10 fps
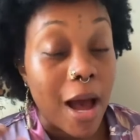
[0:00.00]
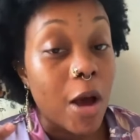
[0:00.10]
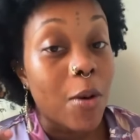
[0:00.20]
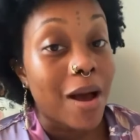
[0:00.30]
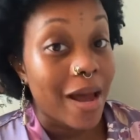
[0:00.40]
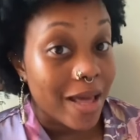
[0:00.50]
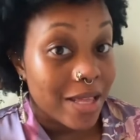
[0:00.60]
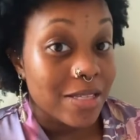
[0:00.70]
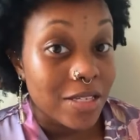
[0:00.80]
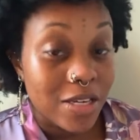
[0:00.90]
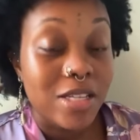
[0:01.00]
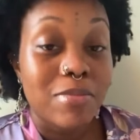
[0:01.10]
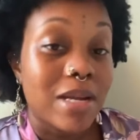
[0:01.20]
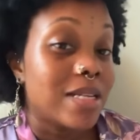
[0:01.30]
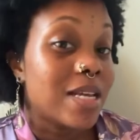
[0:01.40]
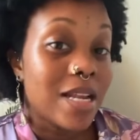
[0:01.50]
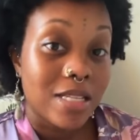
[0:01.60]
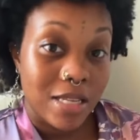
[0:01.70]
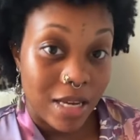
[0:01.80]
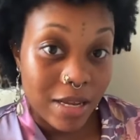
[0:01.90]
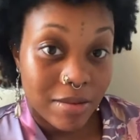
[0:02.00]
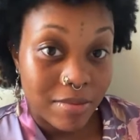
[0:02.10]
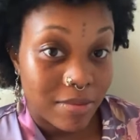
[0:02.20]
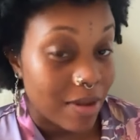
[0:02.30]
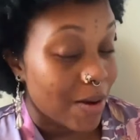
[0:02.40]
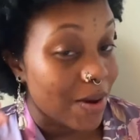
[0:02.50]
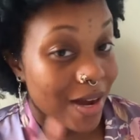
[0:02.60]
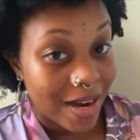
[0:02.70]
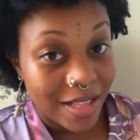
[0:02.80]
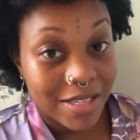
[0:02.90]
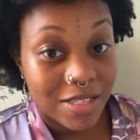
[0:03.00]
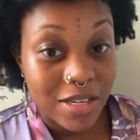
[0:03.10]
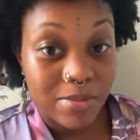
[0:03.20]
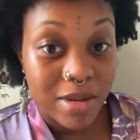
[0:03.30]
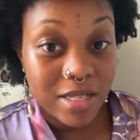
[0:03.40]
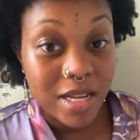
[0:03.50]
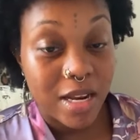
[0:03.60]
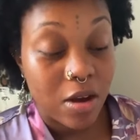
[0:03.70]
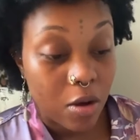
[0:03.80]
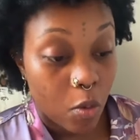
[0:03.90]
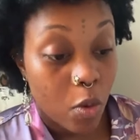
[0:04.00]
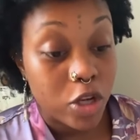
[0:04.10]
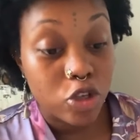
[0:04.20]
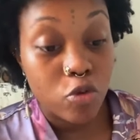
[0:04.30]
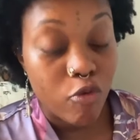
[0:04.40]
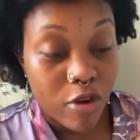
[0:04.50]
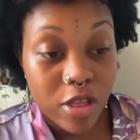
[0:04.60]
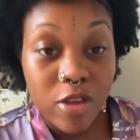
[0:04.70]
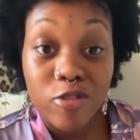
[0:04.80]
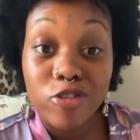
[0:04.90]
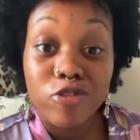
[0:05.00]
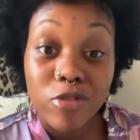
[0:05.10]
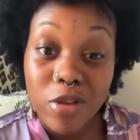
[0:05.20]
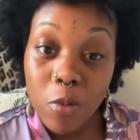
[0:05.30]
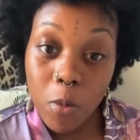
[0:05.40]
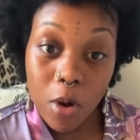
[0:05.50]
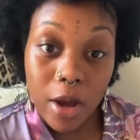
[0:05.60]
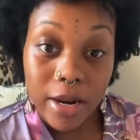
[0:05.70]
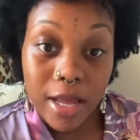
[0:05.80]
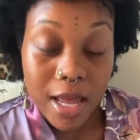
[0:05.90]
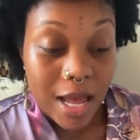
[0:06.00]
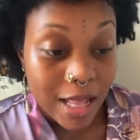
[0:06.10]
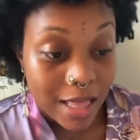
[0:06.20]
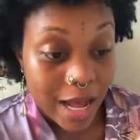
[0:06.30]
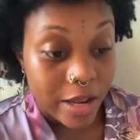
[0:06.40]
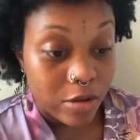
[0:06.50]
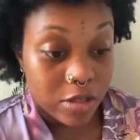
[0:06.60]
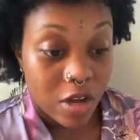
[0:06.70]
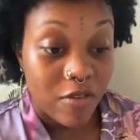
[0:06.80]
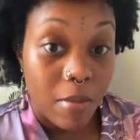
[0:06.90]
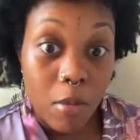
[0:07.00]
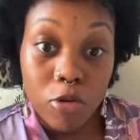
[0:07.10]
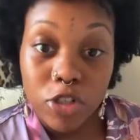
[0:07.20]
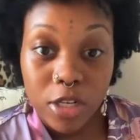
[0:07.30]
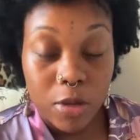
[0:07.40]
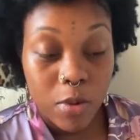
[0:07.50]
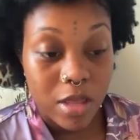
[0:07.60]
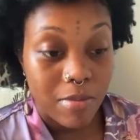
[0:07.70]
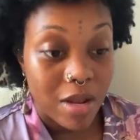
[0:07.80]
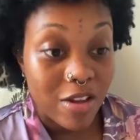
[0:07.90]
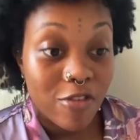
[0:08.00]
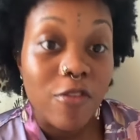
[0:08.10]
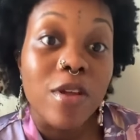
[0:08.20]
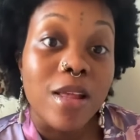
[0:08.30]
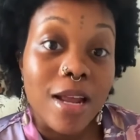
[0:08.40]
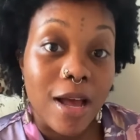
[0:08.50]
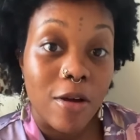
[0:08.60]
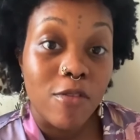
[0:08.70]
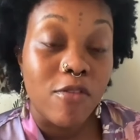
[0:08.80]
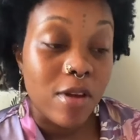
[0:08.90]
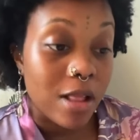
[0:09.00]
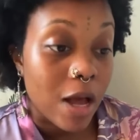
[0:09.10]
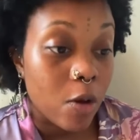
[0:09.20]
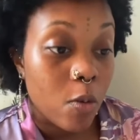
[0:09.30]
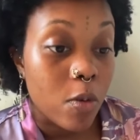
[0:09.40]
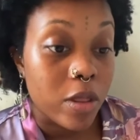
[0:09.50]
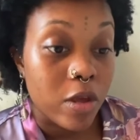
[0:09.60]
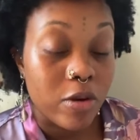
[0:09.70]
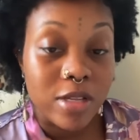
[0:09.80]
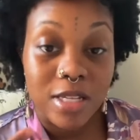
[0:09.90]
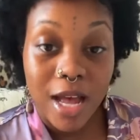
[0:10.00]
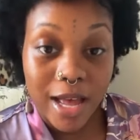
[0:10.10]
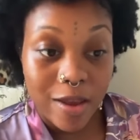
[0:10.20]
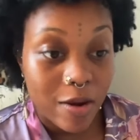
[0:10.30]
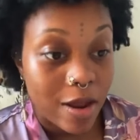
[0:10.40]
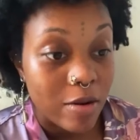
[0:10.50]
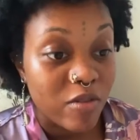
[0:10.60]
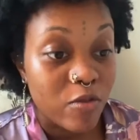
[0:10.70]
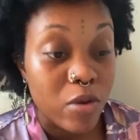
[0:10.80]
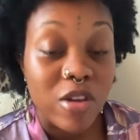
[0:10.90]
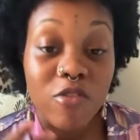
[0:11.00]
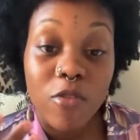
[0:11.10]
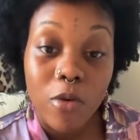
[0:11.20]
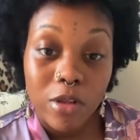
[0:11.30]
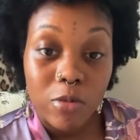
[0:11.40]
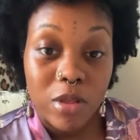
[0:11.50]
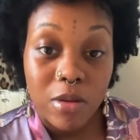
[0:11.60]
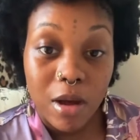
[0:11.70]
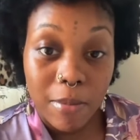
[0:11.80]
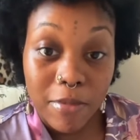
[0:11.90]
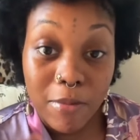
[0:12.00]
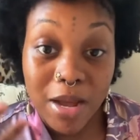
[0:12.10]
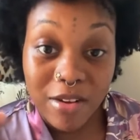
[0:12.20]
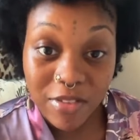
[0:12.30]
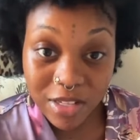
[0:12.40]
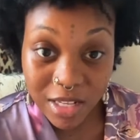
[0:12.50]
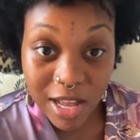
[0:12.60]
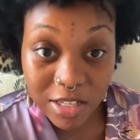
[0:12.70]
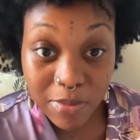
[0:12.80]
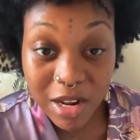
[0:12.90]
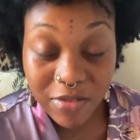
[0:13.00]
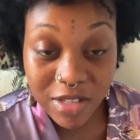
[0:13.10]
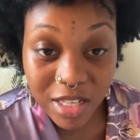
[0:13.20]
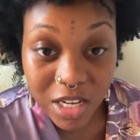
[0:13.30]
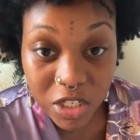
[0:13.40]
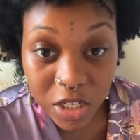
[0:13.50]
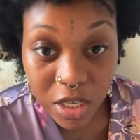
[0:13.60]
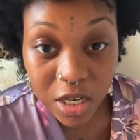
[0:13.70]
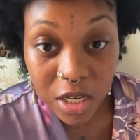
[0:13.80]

I will highly suggest meditating tonight. I would highly suggest meditating on what you really truly want. Align yourself emotionally with it, meaning feel it out, feel out with your desire, and bring it forth with um, your manifest as a manifestation.